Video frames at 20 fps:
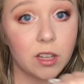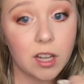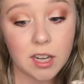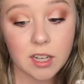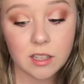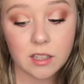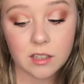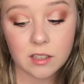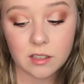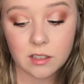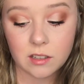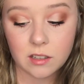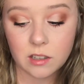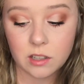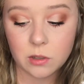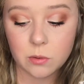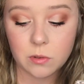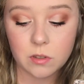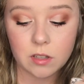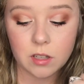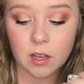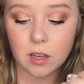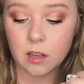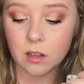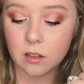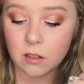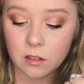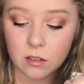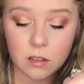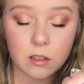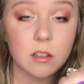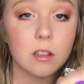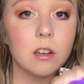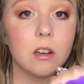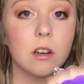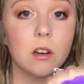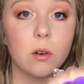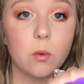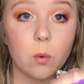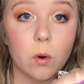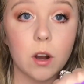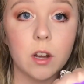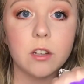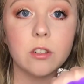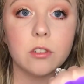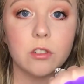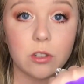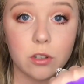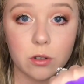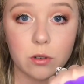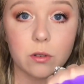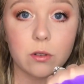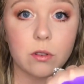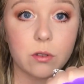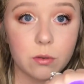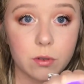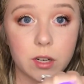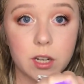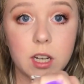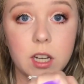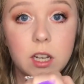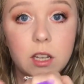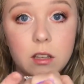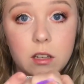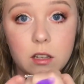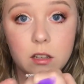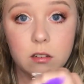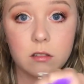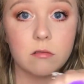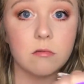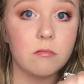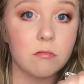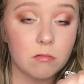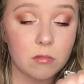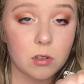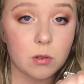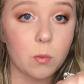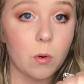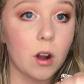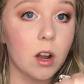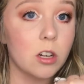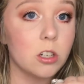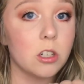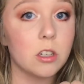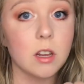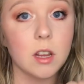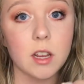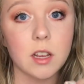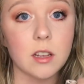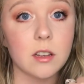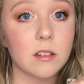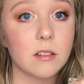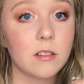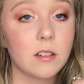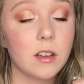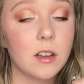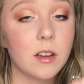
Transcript: Like, this was a 1, 2, 3 and then swatch. Like,